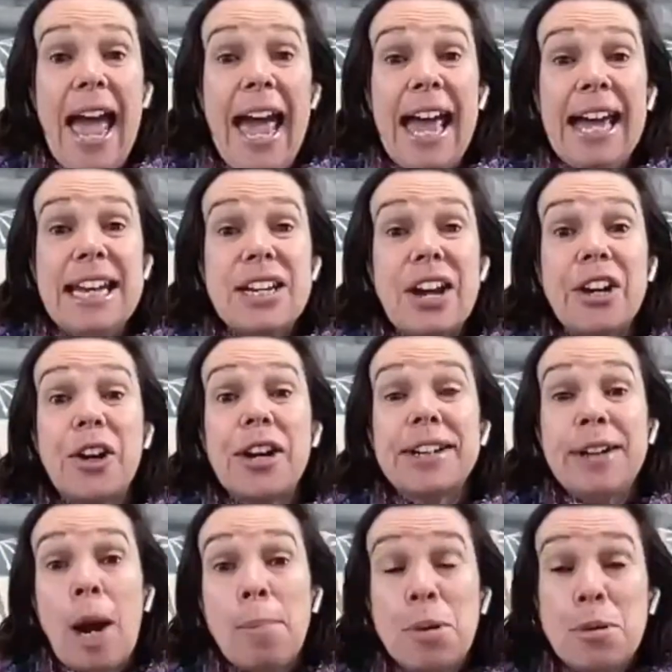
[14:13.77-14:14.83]
And I got a
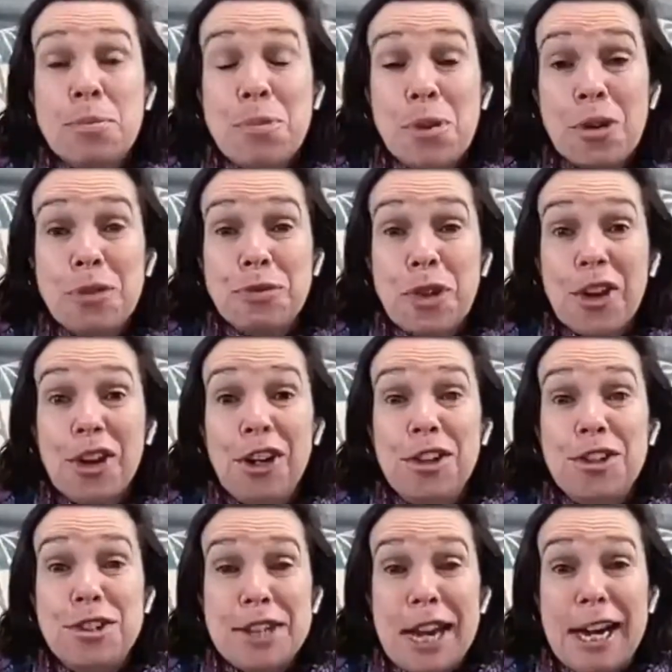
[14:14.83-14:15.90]
couple more
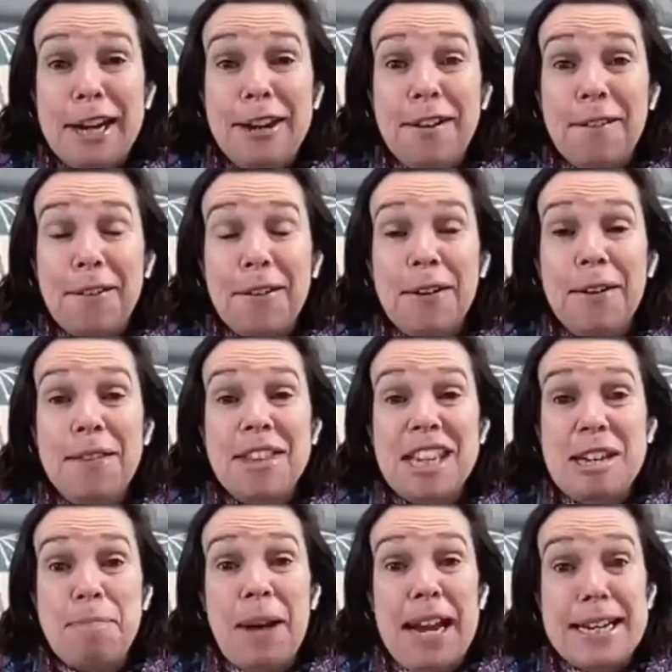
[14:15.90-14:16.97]
rows done on
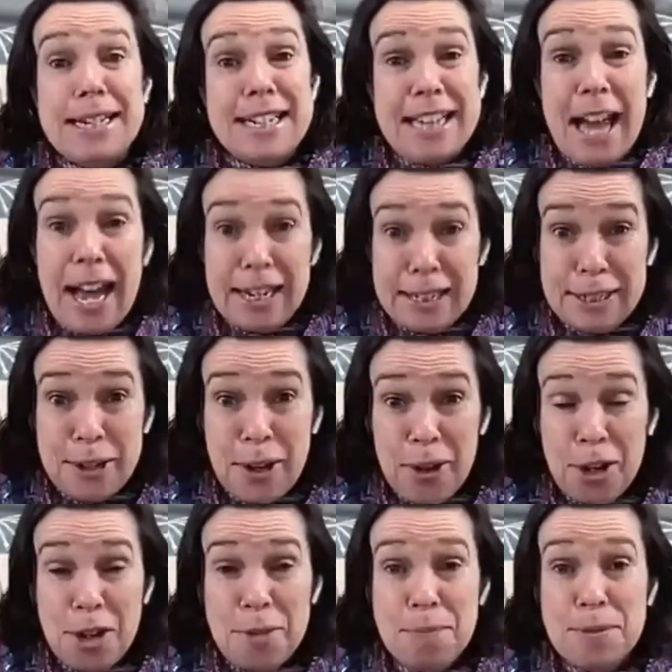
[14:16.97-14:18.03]
the Painting
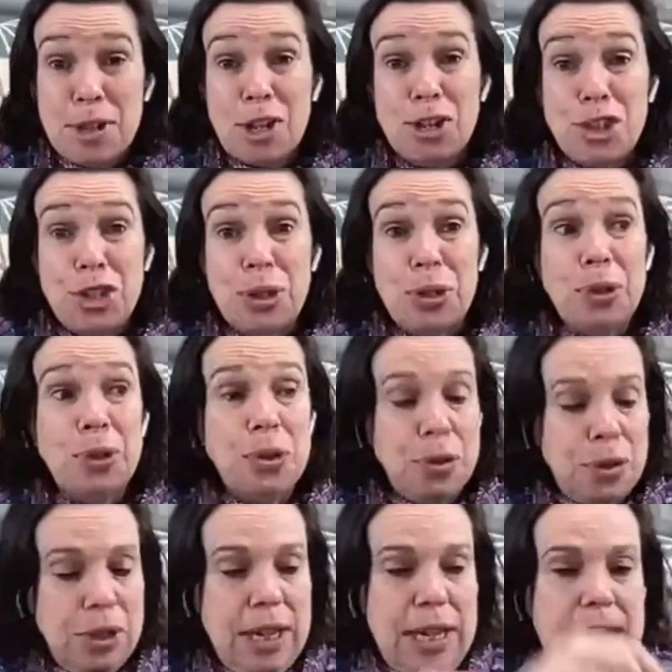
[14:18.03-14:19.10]
Honeycombs
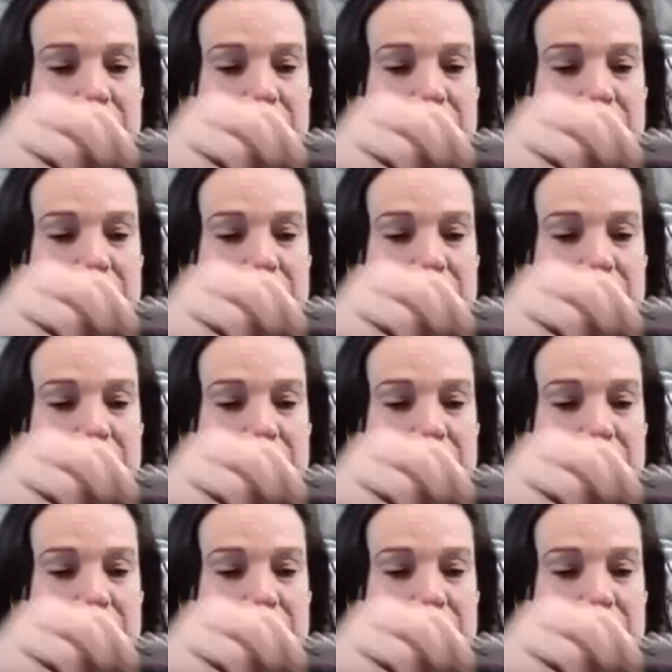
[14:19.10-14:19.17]
shawl.